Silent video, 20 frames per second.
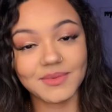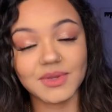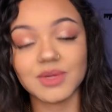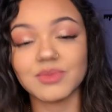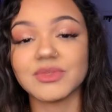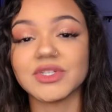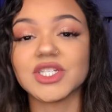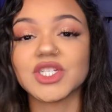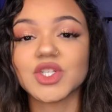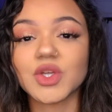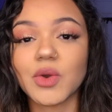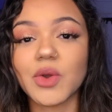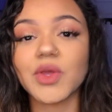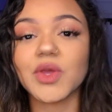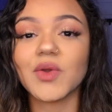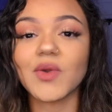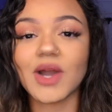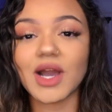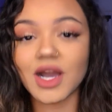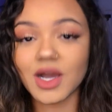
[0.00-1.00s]
I'm gonna be
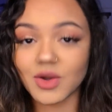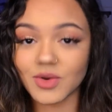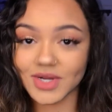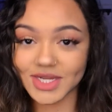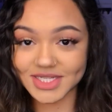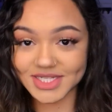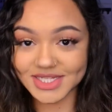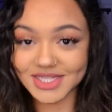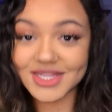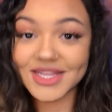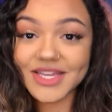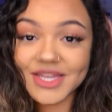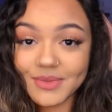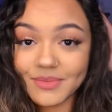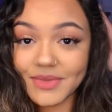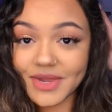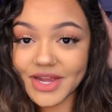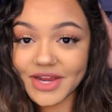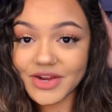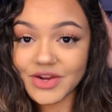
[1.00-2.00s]
showing you how I
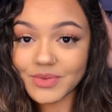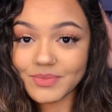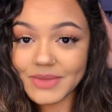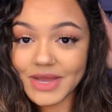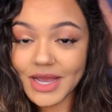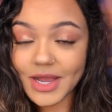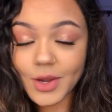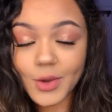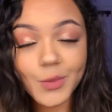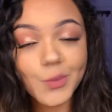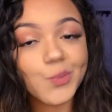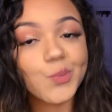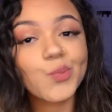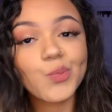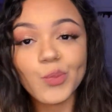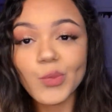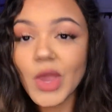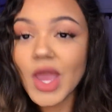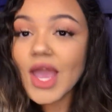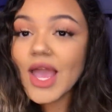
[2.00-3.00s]
slick my hair back.
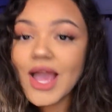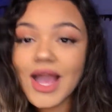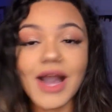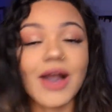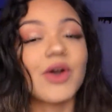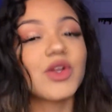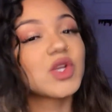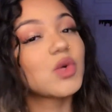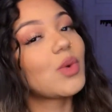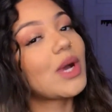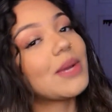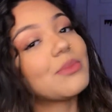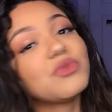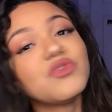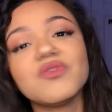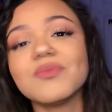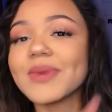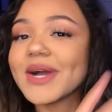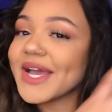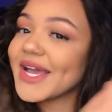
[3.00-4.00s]
I don't know why I'm
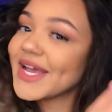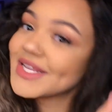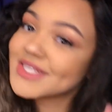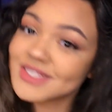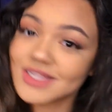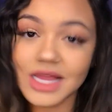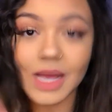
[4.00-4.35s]
moving my hands